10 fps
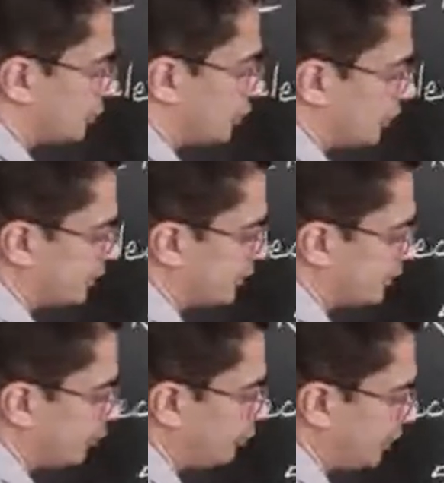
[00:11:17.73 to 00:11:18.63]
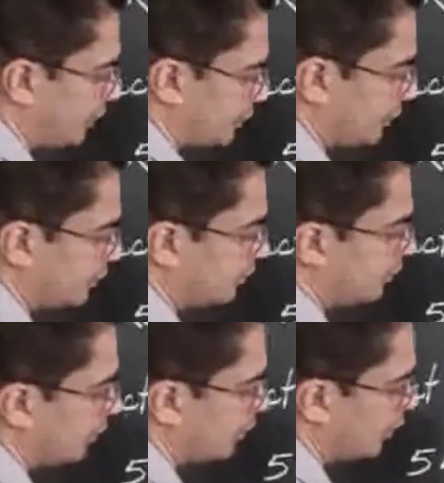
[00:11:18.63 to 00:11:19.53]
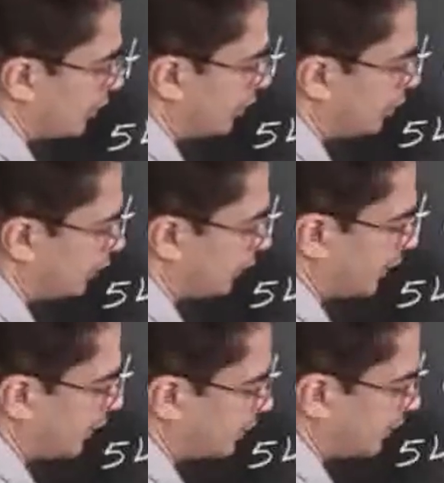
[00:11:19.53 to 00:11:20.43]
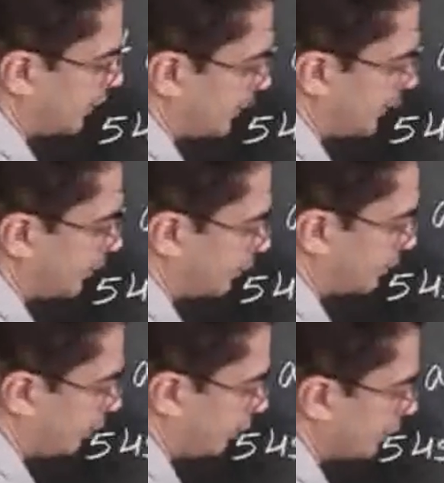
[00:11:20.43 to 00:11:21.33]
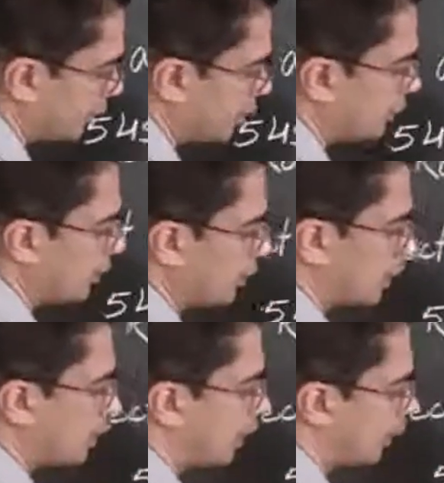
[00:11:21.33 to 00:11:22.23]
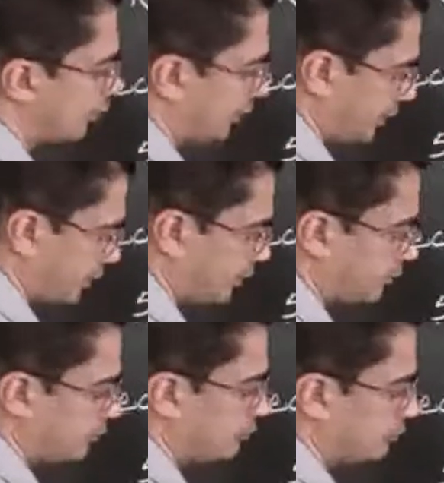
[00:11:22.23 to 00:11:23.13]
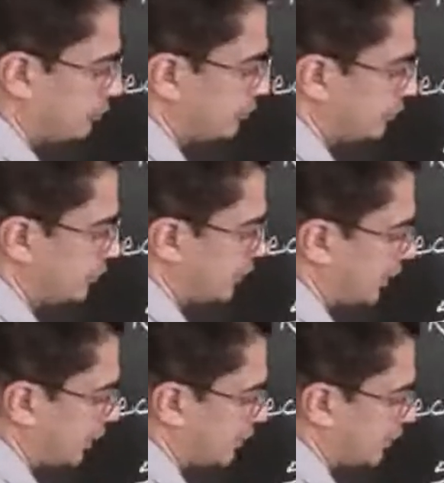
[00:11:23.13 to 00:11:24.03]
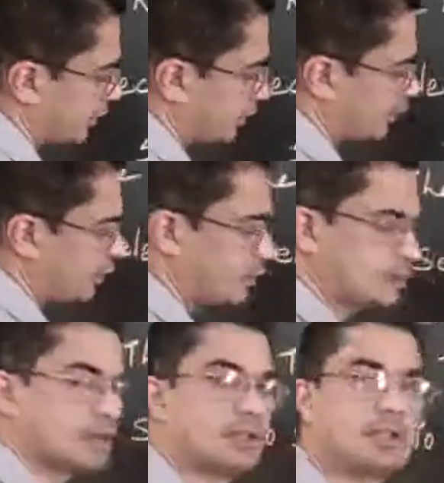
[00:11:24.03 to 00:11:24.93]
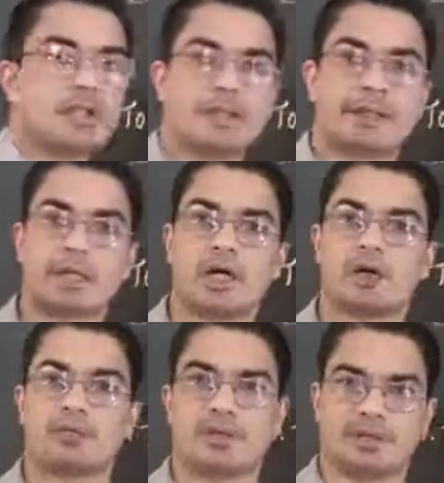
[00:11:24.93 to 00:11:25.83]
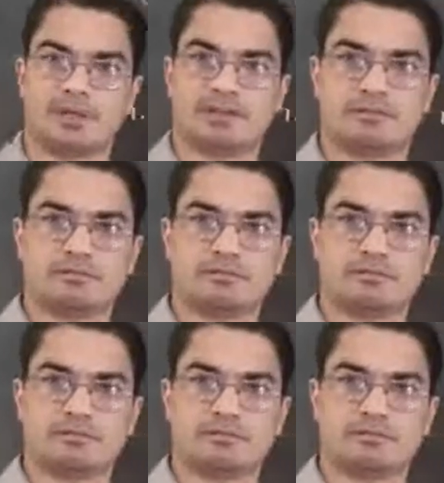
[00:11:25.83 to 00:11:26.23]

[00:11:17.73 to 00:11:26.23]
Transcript: So executive means, we can say in short, government. Executive means the government,